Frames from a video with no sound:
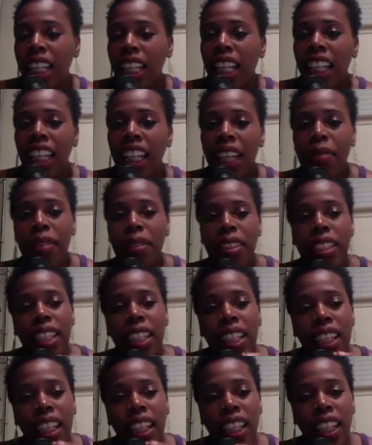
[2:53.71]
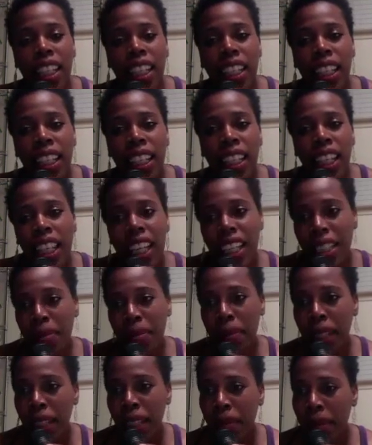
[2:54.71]
and I'm thinking, he's
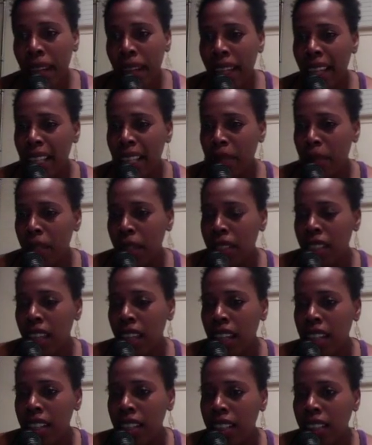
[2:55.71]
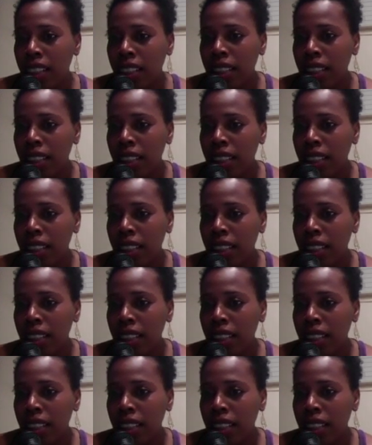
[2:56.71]
meeting my expectation.